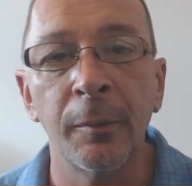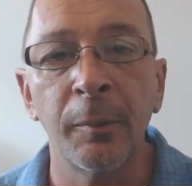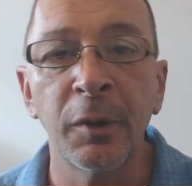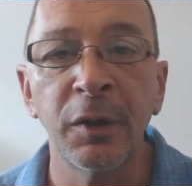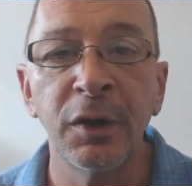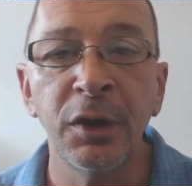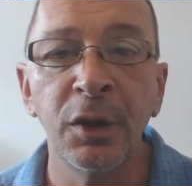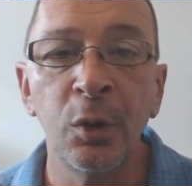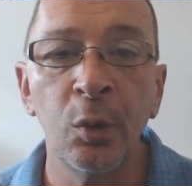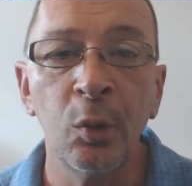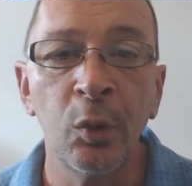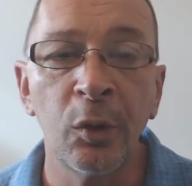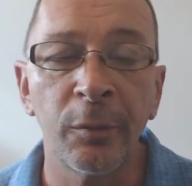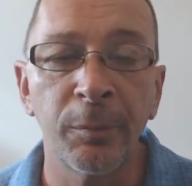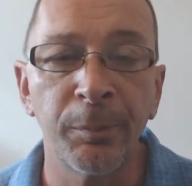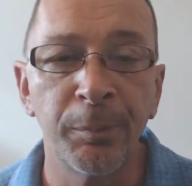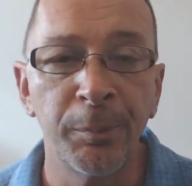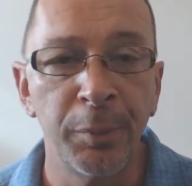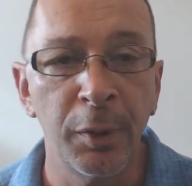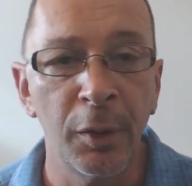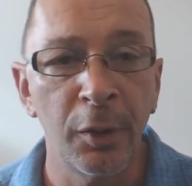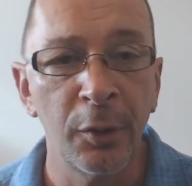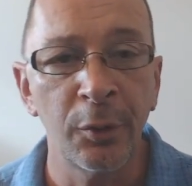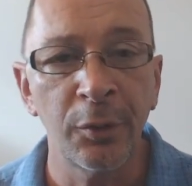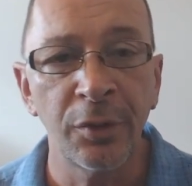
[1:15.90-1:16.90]
but you are
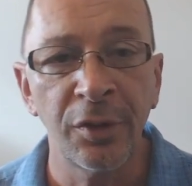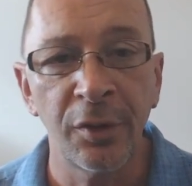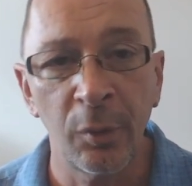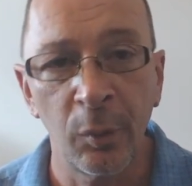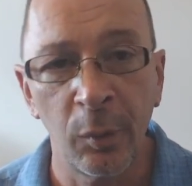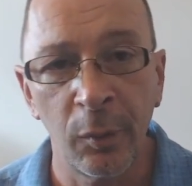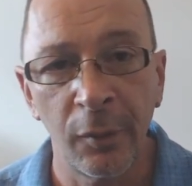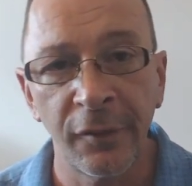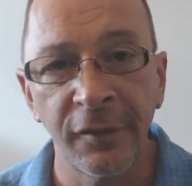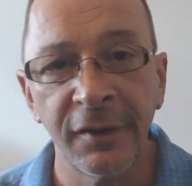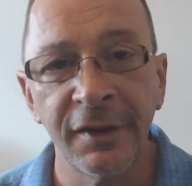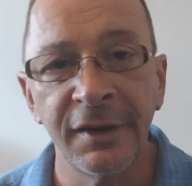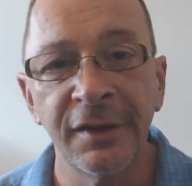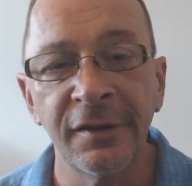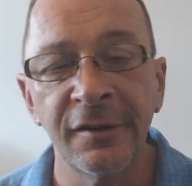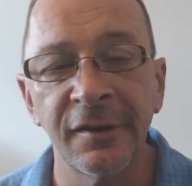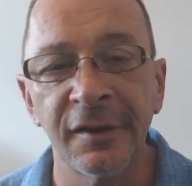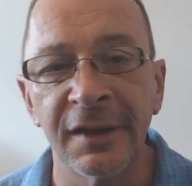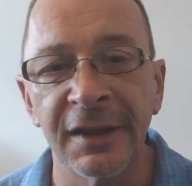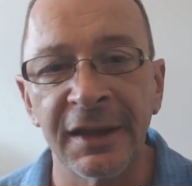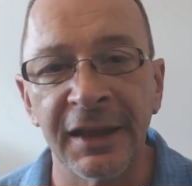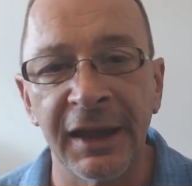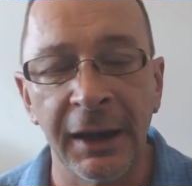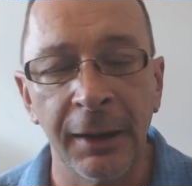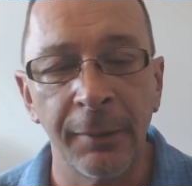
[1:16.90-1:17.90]
both working
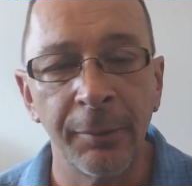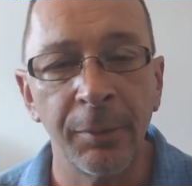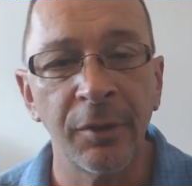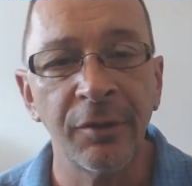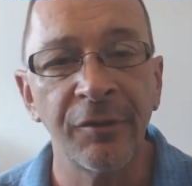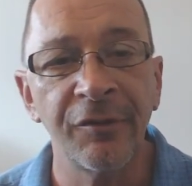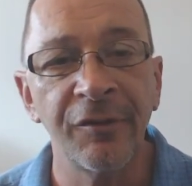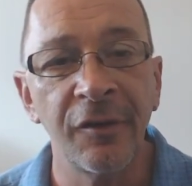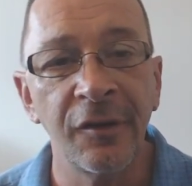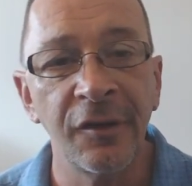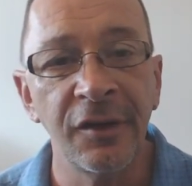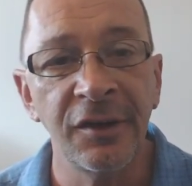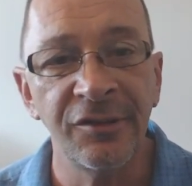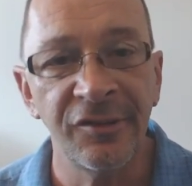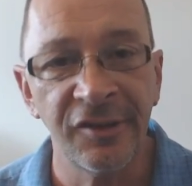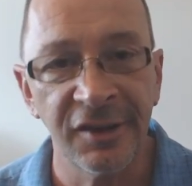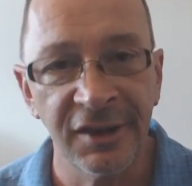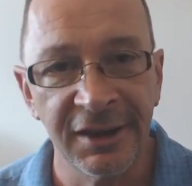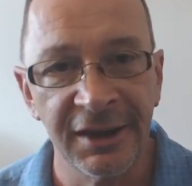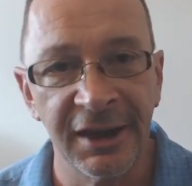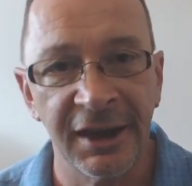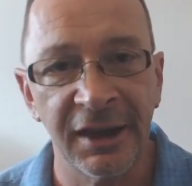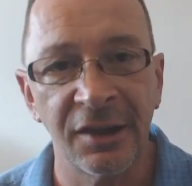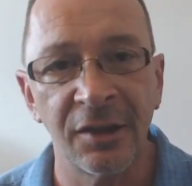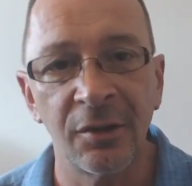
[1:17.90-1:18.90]
collaboratively
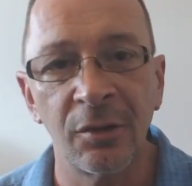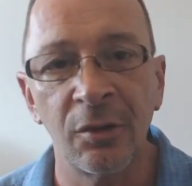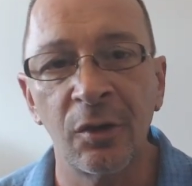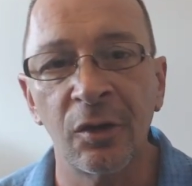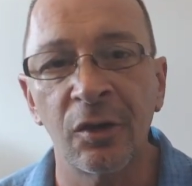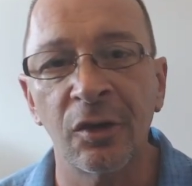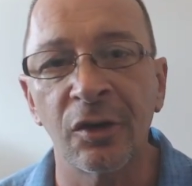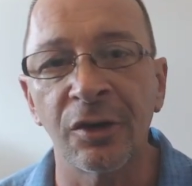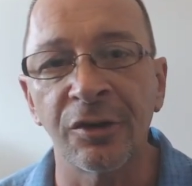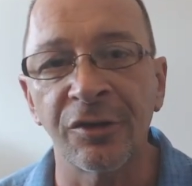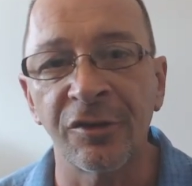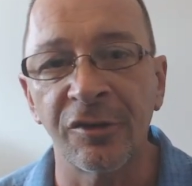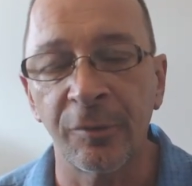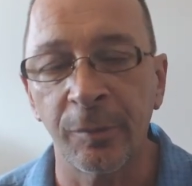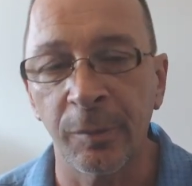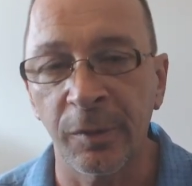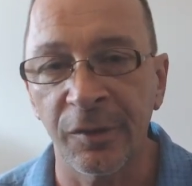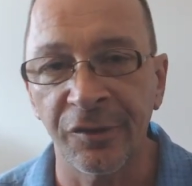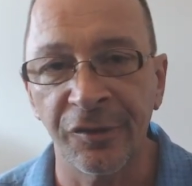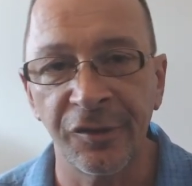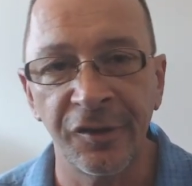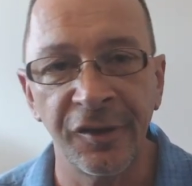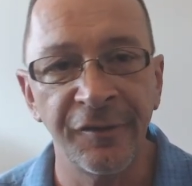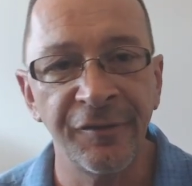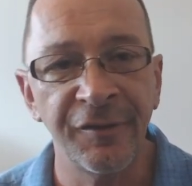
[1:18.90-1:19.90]
together on
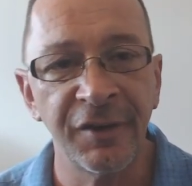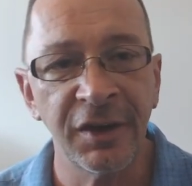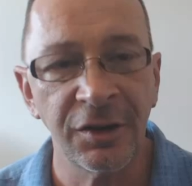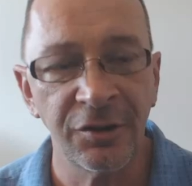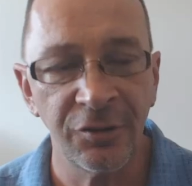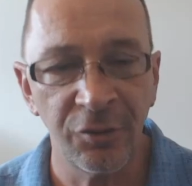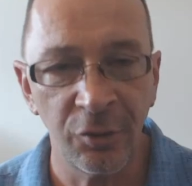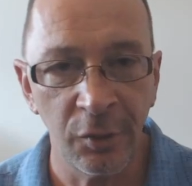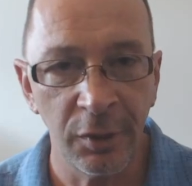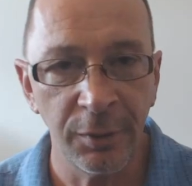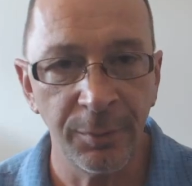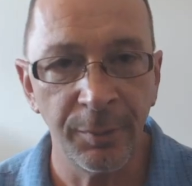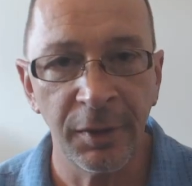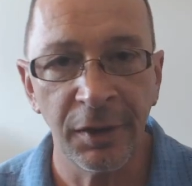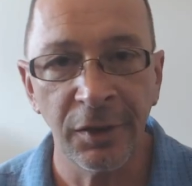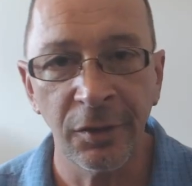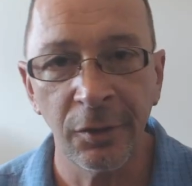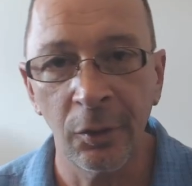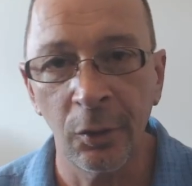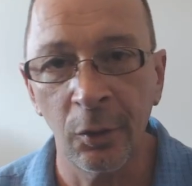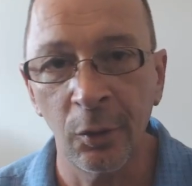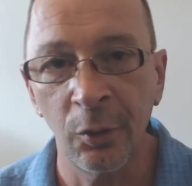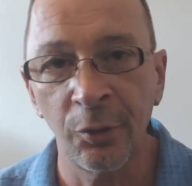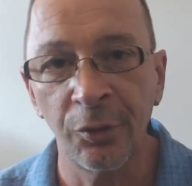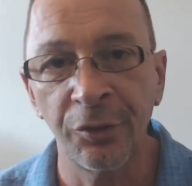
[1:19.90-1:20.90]
specific treatment
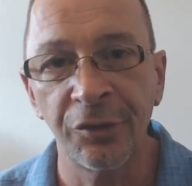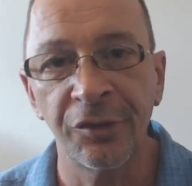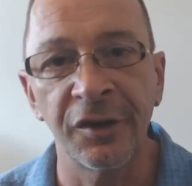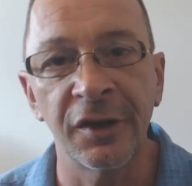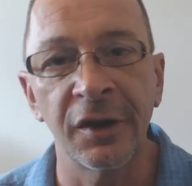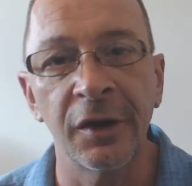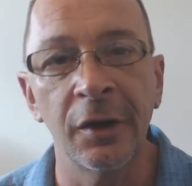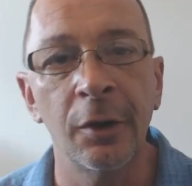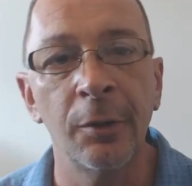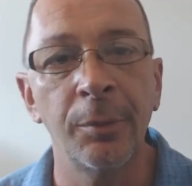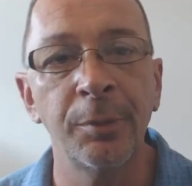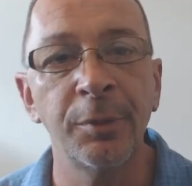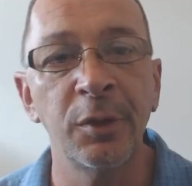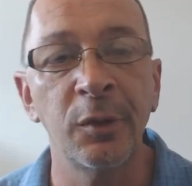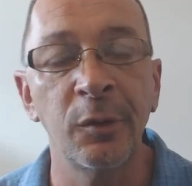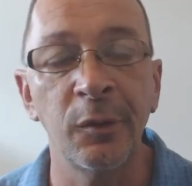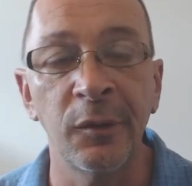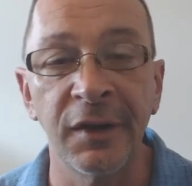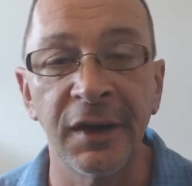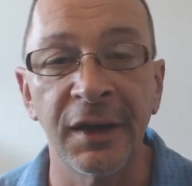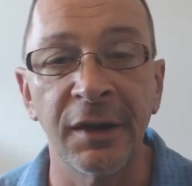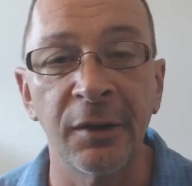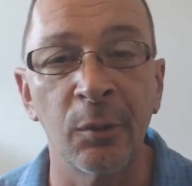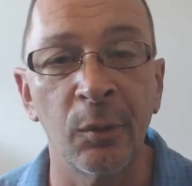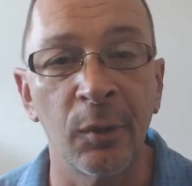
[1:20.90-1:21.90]
goals to help you
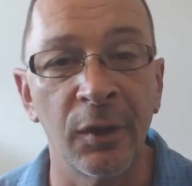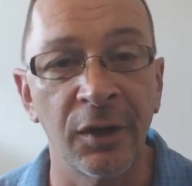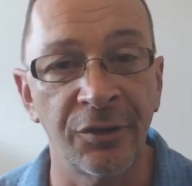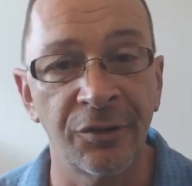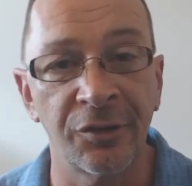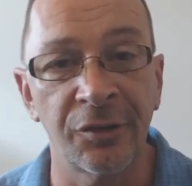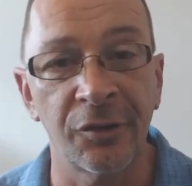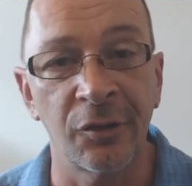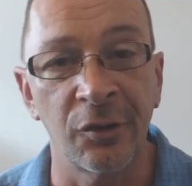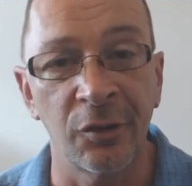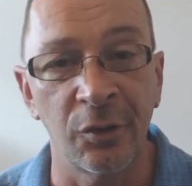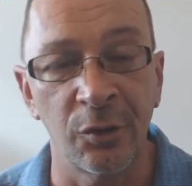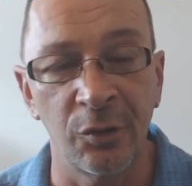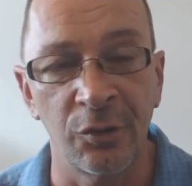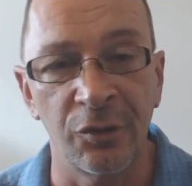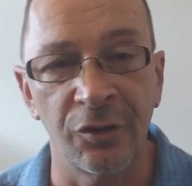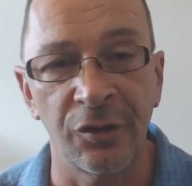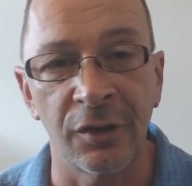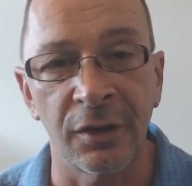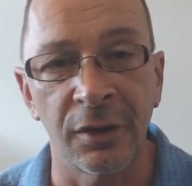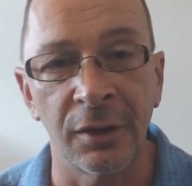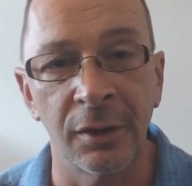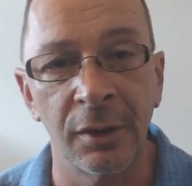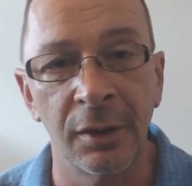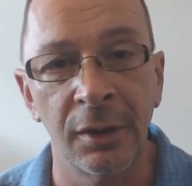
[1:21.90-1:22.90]
get
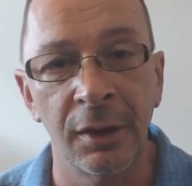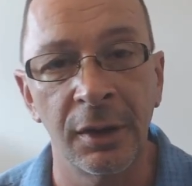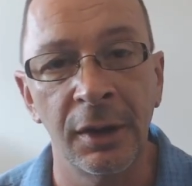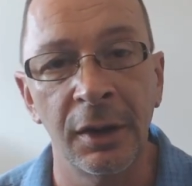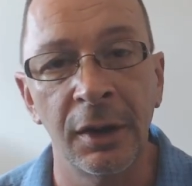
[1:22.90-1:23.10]
resolution.